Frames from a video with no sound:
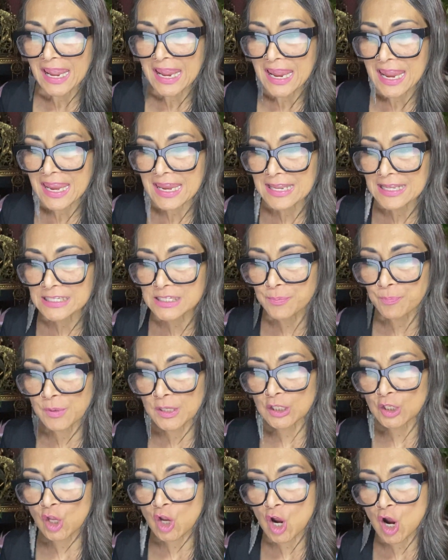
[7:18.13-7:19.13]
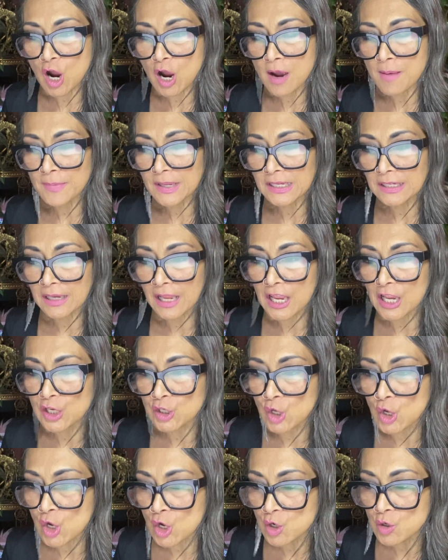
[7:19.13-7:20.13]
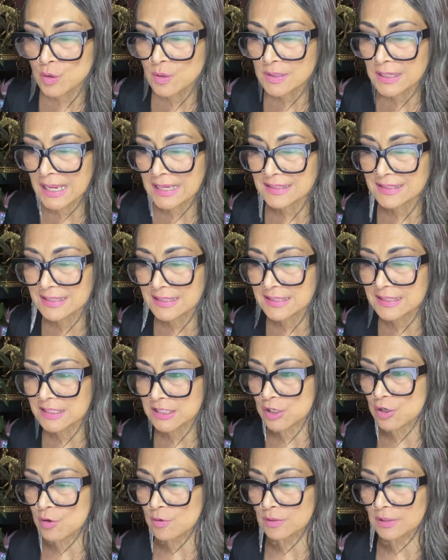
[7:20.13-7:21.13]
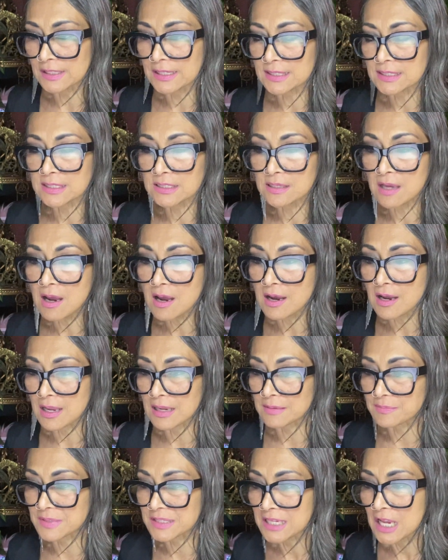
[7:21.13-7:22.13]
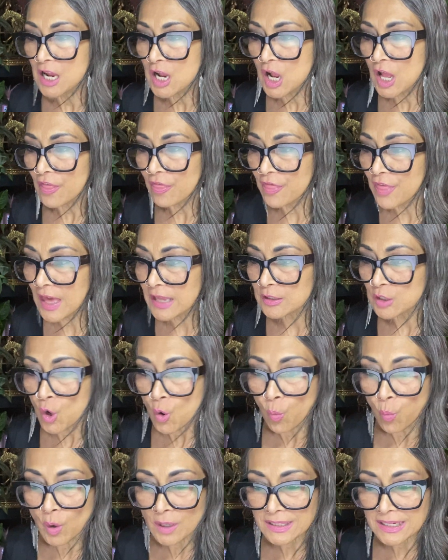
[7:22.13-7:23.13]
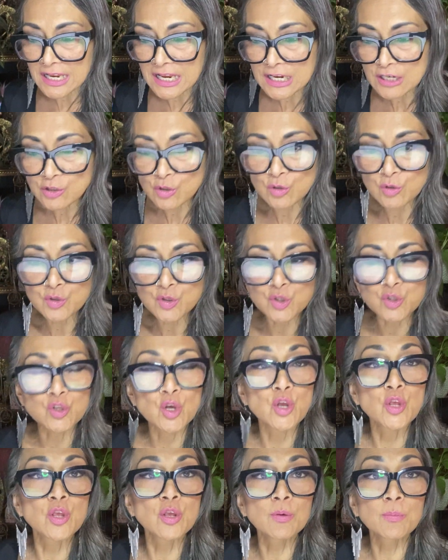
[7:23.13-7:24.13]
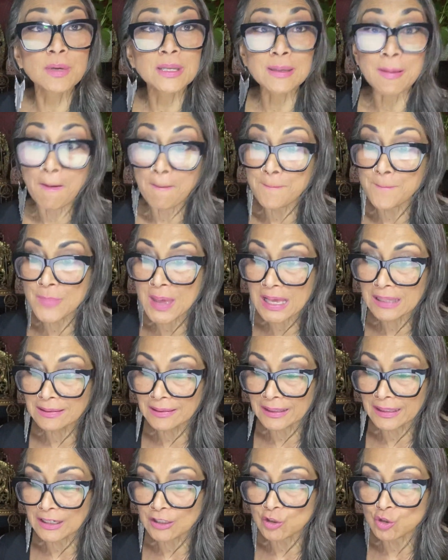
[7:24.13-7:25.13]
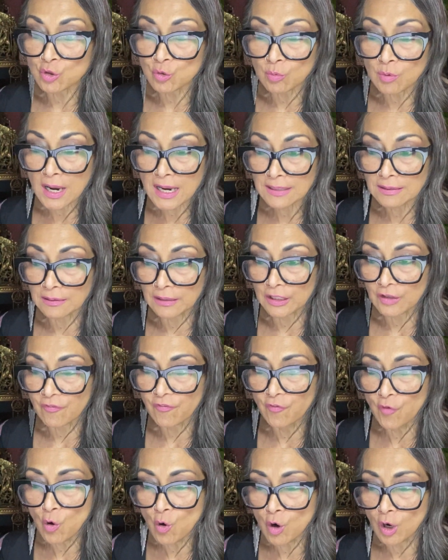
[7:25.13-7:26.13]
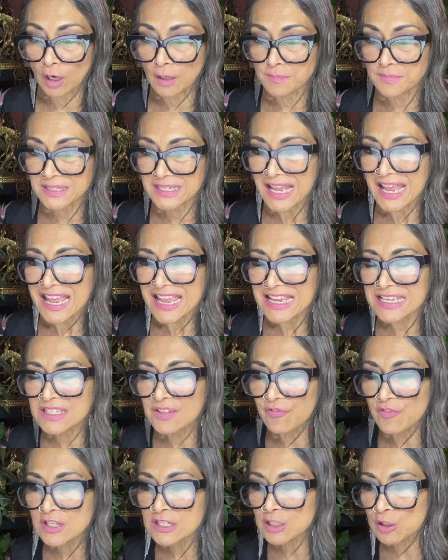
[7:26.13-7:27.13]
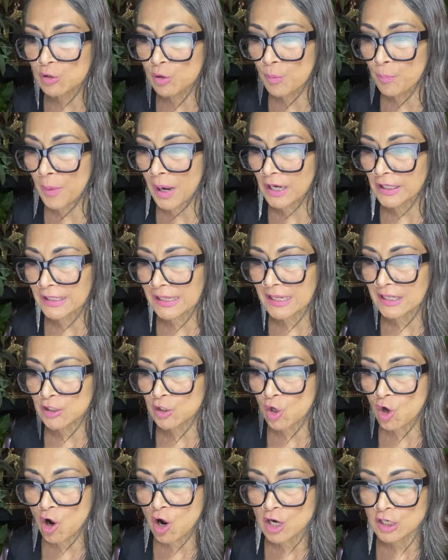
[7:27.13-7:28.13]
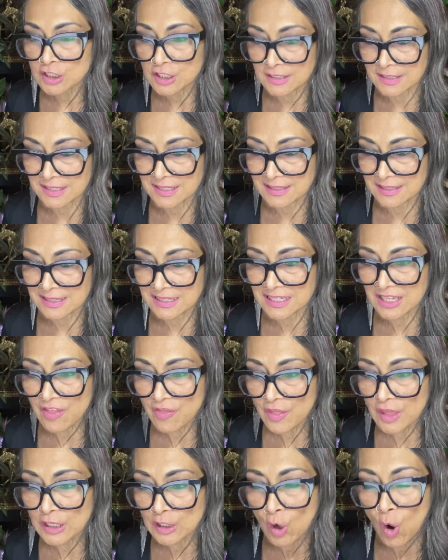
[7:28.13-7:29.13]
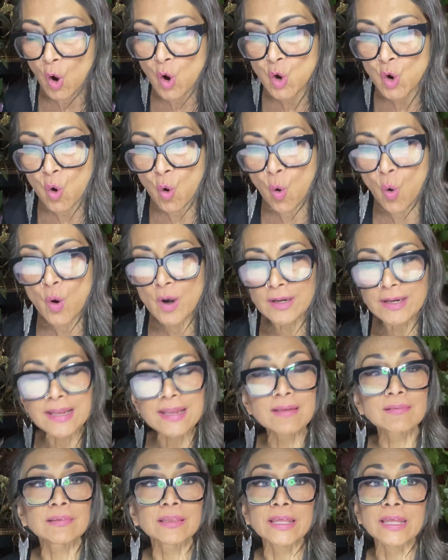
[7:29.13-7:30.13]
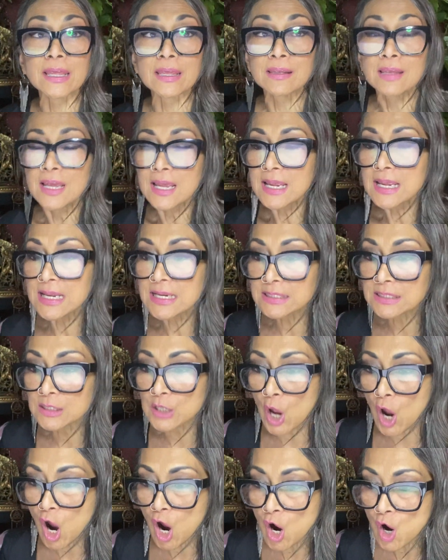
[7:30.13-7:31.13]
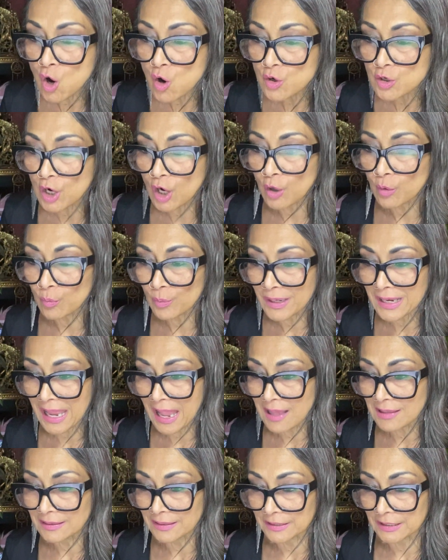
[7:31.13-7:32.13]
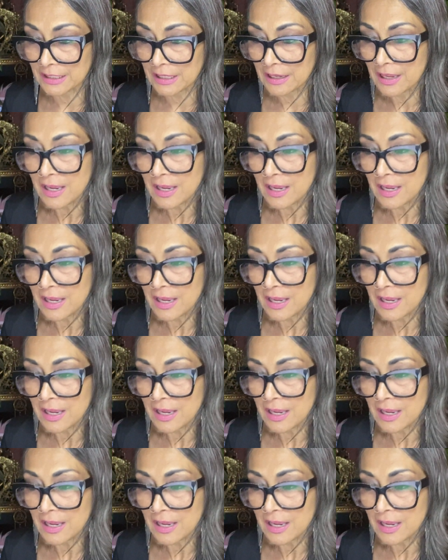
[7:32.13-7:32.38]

It has been common and known since the earliest times that what enters the human belly directly forms his physical body and consciousness, and then accordingly his own reality.